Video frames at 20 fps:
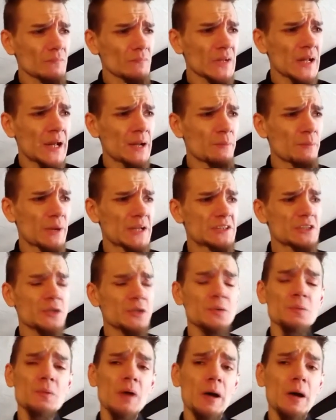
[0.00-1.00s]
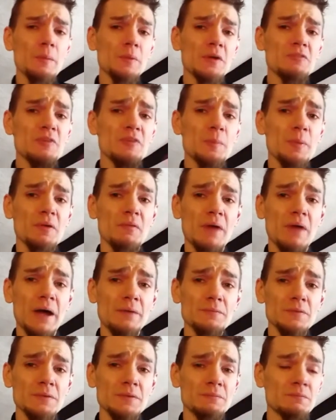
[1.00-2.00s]
Anyway, so I'm going to flip it
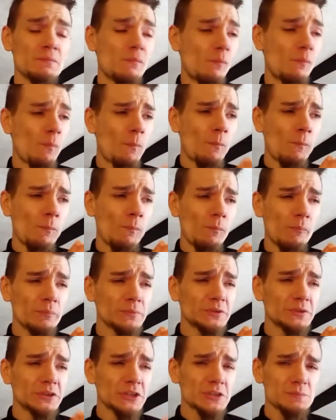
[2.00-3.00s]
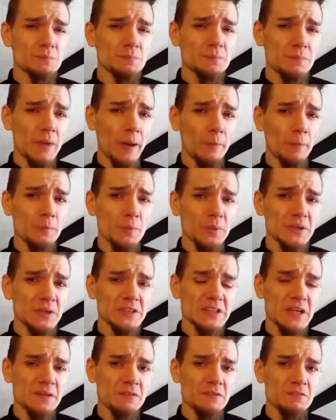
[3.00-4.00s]
around and just help you
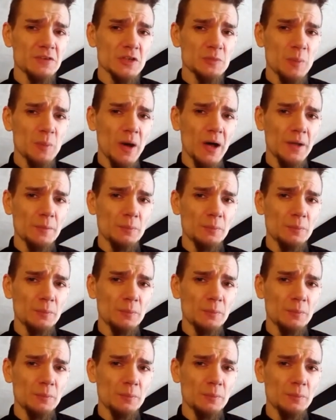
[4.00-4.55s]
understand the first part of the